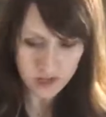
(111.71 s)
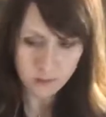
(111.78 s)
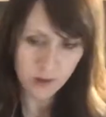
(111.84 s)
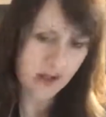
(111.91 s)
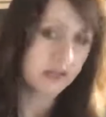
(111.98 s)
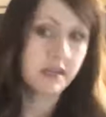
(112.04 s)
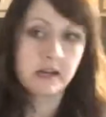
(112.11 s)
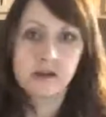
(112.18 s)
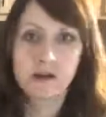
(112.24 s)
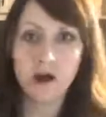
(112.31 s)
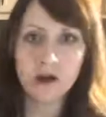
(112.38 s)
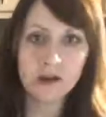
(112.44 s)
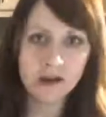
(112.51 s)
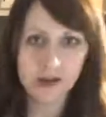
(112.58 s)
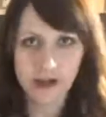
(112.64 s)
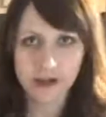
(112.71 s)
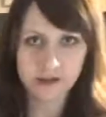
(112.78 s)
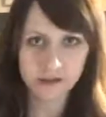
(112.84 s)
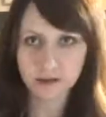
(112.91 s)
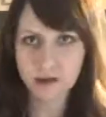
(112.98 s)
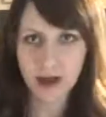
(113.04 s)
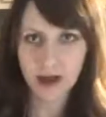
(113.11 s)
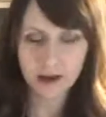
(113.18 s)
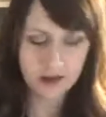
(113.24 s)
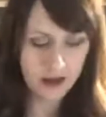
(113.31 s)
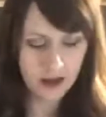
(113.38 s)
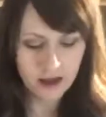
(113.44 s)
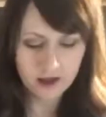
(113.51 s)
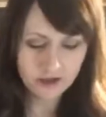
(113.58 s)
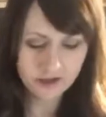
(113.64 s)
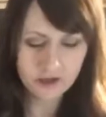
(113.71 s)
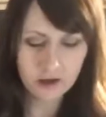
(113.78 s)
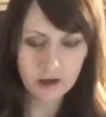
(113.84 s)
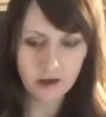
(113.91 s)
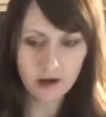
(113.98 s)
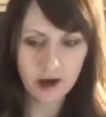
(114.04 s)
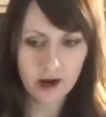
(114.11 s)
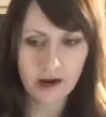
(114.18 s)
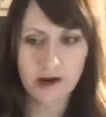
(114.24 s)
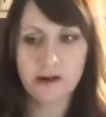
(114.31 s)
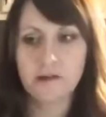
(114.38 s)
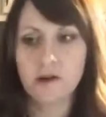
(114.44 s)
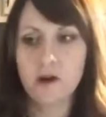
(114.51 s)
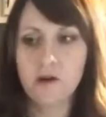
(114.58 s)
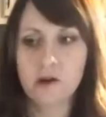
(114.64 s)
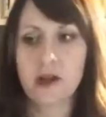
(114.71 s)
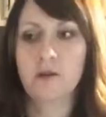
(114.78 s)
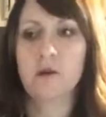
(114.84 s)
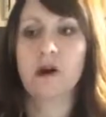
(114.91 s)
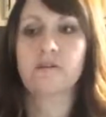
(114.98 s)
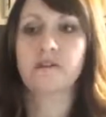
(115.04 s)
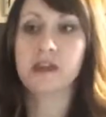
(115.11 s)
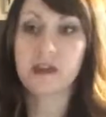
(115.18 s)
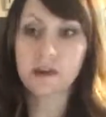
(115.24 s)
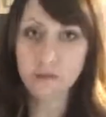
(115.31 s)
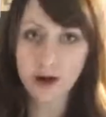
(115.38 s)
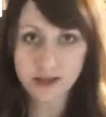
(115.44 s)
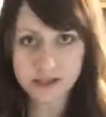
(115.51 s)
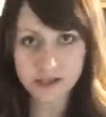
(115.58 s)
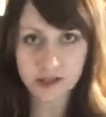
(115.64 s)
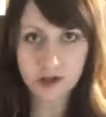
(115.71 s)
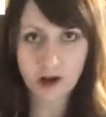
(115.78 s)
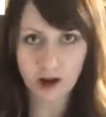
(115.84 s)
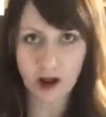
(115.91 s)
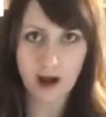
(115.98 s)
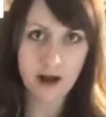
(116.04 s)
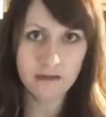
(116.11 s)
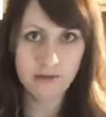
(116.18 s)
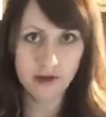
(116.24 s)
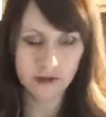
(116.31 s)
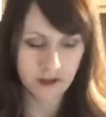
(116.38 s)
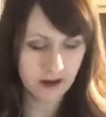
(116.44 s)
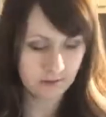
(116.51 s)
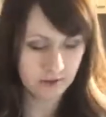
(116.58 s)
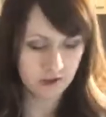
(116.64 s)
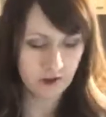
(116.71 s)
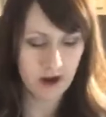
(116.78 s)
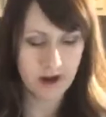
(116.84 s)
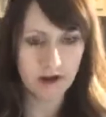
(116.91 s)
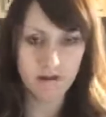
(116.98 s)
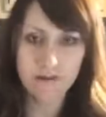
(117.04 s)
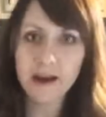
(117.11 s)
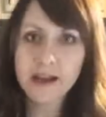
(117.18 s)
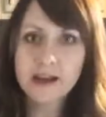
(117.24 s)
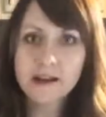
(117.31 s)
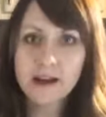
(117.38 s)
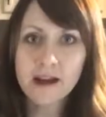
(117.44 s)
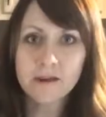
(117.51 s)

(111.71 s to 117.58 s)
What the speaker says: And Brad's like, no, you can't do that. So I thought, okay, well, if he wants to cook, I'm gonna let him try, right?